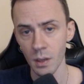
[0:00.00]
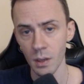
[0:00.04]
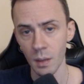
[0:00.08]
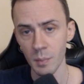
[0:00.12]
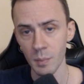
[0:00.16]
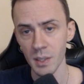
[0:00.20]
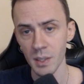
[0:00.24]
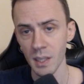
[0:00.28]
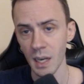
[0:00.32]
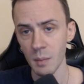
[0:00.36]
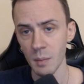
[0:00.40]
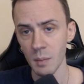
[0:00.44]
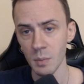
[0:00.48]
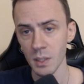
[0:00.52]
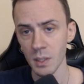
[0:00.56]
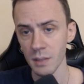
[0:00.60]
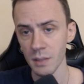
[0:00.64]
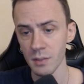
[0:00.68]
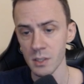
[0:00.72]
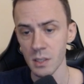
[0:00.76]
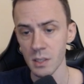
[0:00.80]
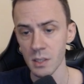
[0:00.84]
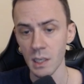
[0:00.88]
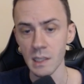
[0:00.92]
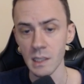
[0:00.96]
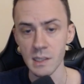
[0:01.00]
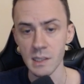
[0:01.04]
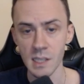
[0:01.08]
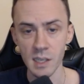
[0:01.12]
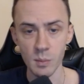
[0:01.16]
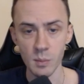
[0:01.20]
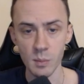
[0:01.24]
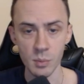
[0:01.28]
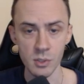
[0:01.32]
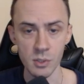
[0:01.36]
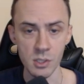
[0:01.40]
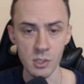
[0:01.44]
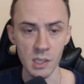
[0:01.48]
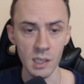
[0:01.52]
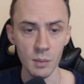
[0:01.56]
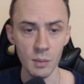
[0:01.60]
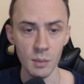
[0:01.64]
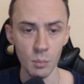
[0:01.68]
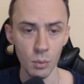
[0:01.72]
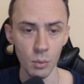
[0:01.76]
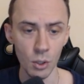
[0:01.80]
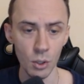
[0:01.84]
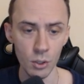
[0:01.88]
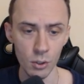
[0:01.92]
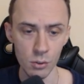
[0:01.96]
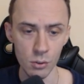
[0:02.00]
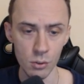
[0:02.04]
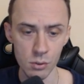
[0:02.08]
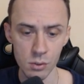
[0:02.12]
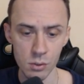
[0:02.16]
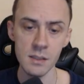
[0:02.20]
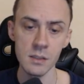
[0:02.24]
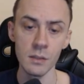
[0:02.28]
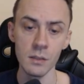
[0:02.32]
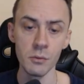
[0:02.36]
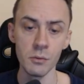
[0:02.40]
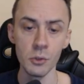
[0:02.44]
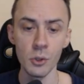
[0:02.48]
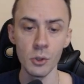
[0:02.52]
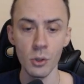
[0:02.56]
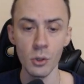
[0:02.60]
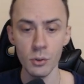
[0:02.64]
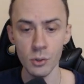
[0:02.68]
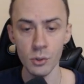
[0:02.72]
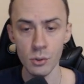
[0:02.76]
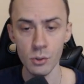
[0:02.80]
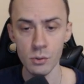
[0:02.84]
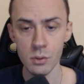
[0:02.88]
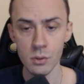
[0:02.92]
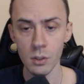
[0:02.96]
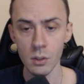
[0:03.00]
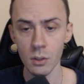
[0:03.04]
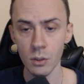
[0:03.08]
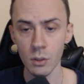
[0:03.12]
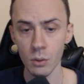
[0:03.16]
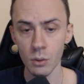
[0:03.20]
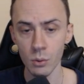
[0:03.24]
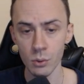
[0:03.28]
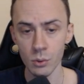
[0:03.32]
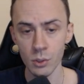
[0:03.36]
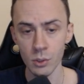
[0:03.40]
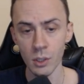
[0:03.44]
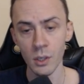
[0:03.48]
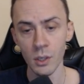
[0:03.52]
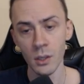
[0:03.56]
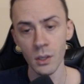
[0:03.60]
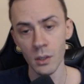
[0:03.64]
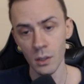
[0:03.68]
I believe it's like 10% bonus. If you don't use the code,